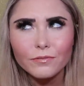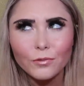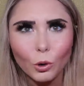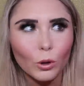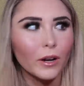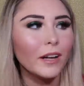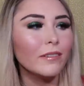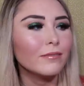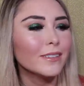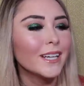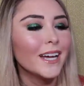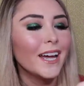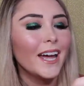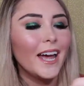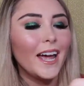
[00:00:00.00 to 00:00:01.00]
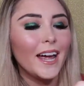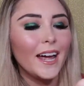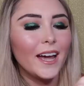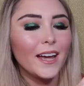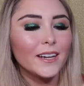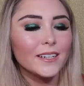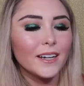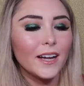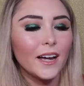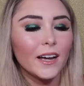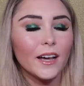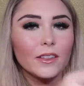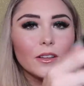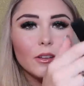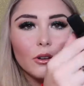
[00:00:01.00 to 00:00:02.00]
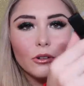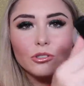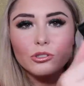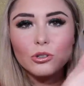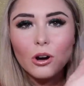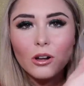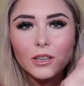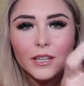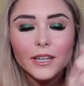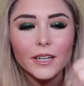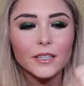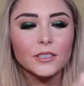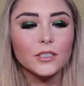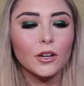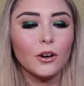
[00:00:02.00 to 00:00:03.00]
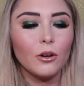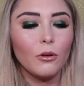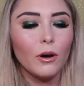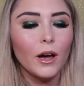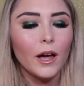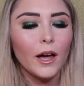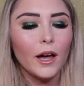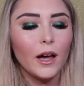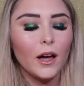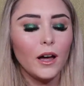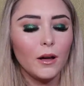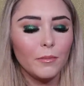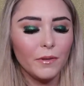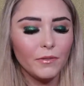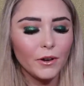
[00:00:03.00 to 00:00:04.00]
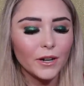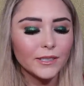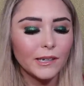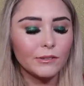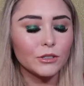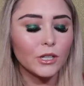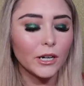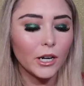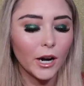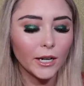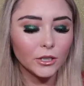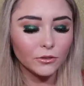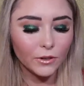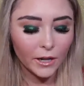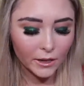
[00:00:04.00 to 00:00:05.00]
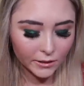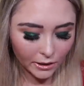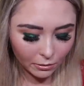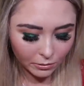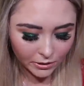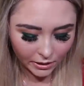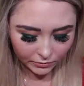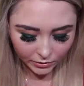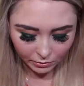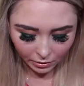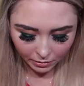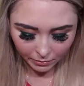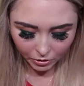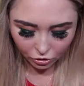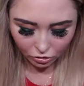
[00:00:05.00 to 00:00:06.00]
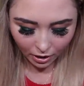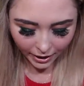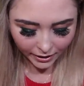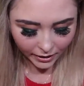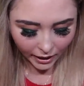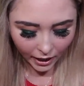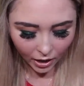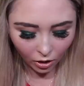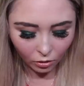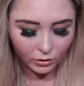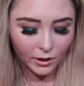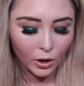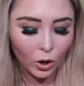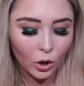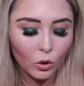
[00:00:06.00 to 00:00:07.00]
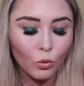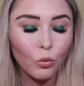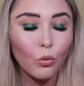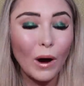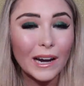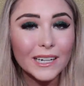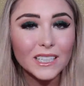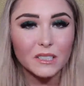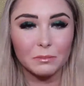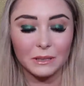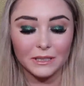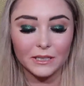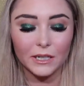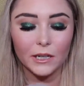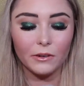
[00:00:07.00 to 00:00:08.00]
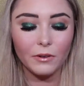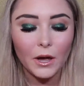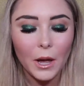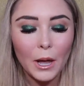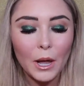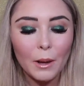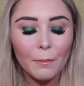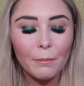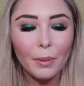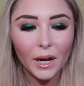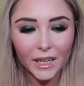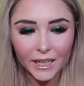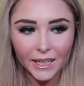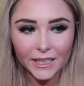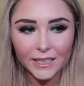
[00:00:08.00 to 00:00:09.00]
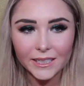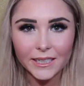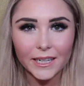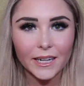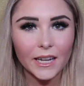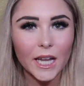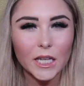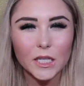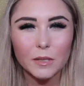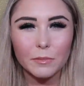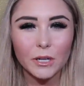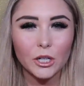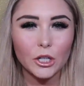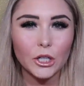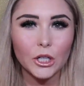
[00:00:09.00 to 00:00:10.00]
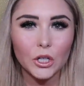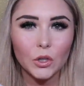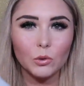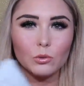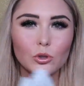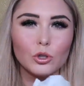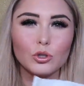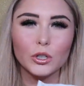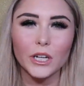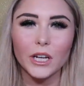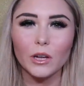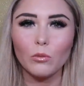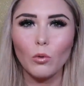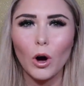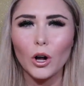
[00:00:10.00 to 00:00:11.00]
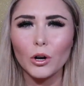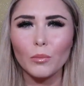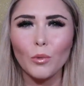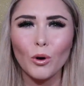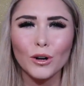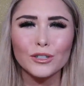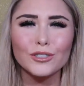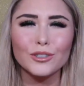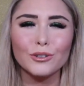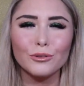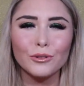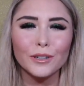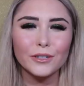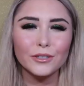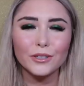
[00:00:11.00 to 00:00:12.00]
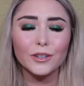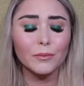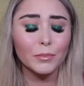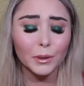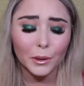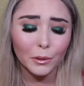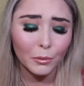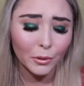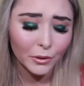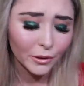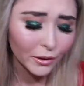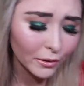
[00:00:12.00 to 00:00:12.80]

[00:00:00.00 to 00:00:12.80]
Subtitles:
40. And I got the little straw lid. So if you guys haven't tried Hydro Flask, I would definitely recommend trying it out. They are quite expensive, but it gets me to drinking water more, so that's completely worth